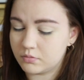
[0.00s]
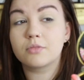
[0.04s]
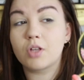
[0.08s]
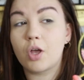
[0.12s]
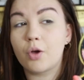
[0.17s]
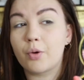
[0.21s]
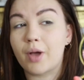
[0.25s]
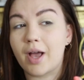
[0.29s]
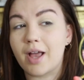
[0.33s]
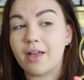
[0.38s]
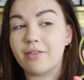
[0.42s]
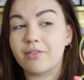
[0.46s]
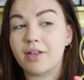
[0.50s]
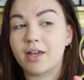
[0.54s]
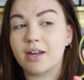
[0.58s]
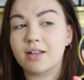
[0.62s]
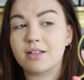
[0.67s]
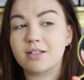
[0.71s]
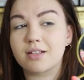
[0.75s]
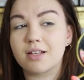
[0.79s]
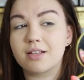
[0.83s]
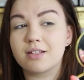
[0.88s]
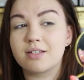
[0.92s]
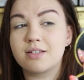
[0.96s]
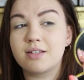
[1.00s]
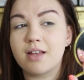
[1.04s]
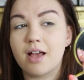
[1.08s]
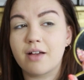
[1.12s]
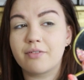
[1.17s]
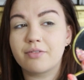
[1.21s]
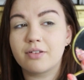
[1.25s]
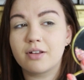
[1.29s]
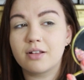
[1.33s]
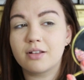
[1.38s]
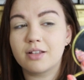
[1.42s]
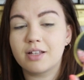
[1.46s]
Okay, that is
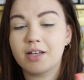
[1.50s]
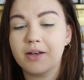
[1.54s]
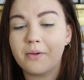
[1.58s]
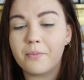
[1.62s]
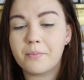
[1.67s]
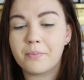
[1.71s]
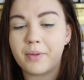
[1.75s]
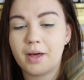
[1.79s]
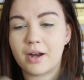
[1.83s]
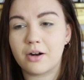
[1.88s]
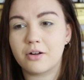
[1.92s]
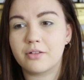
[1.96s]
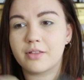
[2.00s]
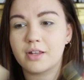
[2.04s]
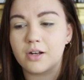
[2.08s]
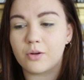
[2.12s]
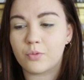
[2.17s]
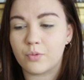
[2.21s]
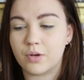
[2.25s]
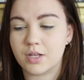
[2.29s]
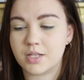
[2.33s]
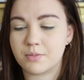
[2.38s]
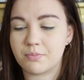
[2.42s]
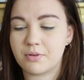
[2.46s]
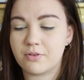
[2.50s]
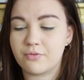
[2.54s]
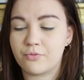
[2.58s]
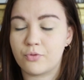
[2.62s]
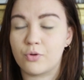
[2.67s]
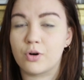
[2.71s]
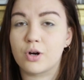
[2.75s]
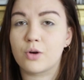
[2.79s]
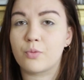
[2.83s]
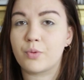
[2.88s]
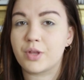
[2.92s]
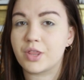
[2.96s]
definitely better than it was
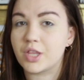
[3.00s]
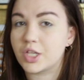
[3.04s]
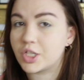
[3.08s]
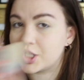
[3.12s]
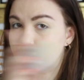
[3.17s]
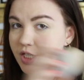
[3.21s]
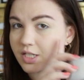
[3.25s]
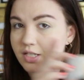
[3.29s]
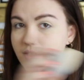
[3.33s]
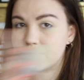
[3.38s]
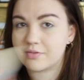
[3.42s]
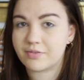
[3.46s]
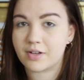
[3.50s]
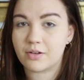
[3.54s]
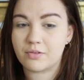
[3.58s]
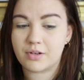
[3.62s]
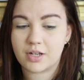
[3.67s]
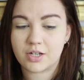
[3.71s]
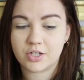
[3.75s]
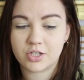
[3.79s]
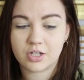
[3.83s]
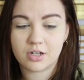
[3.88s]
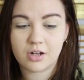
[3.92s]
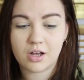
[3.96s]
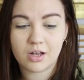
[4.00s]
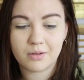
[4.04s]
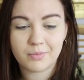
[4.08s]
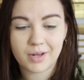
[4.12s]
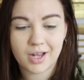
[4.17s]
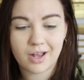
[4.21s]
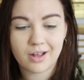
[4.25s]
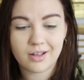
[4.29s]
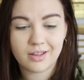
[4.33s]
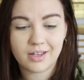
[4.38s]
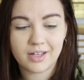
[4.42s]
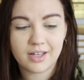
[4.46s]
before with just the foundation on my
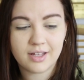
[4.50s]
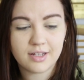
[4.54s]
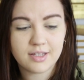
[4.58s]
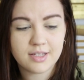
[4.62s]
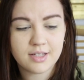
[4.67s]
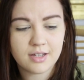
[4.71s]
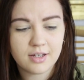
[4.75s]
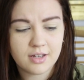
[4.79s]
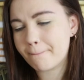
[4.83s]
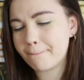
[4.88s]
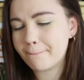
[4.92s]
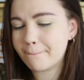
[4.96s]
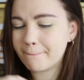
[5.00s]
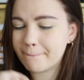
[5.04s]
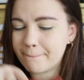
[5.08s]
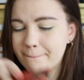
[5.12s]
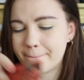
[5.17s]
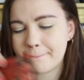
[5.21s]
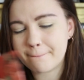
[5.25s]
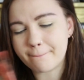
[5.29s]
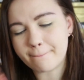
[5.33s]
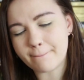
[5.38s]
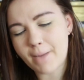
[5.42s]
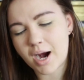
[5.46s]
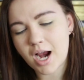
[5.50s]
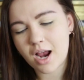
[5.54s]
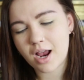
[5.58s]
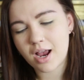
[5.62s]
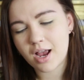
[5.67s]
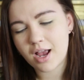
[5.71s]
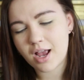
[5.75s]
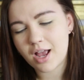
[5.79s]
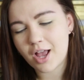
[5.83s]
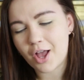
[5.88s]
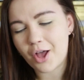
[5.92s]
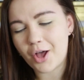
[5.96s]
eyelids.
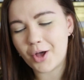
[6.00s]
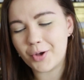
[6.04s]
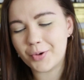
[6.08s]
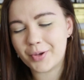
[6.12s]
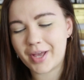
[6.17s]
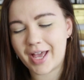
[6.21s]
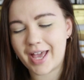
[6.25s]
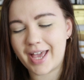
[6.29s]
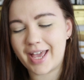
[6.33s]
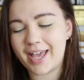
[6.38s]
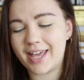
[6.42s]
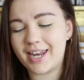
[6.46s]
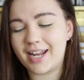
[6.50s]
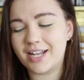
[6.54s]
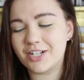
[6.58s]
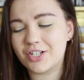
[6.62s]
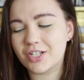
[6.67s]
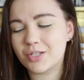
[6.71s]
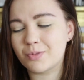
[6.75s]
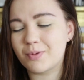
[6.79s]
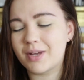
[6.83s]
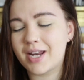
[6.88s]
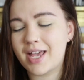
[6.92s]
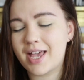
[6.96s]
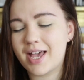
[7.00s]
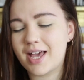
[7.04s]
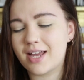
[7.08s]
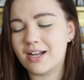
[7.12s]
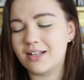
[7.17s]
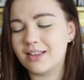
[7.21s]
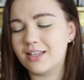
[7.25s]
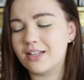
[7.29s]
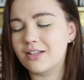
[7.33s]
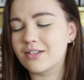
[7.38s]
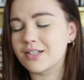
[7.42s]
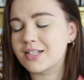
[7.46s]
Okay, and I just want to add
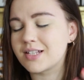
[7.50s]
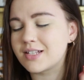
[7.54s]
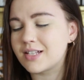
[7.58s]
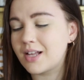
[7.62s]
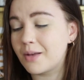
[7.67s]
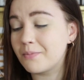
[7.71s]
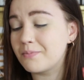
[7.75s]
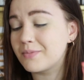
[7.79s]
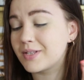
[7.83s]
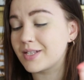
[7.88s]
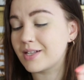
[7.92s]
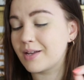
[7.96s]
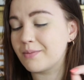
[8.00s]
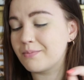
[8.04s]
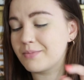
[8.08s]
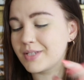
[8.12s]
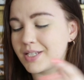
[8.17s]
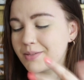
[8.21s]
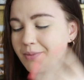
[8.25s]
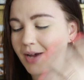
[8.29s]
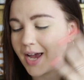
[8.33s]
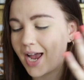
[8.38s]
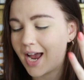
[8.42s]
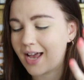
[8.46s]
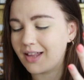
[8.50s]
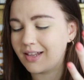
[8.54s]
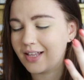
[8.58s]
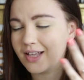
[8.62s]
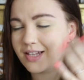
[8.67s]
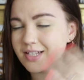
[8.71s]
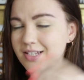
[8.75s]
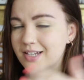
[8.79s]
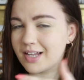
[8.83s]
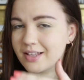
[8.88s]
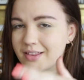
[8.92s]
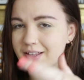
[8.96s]
a little something something to my
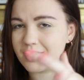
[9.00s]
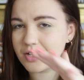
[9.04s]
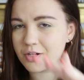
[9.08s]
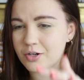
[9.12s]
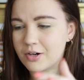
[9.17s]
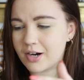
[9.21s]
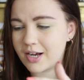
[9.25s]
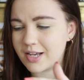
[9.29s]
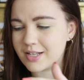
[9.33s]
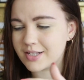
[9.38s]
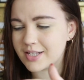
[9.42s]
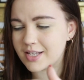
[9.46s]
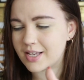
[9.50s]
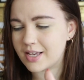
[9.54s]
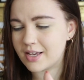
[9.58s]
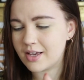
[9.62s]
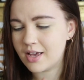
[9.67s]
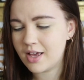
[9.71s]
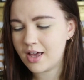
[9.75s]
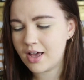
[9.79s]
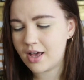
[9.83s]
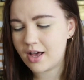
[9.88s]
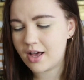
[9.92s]
eyelids, nothing crazy.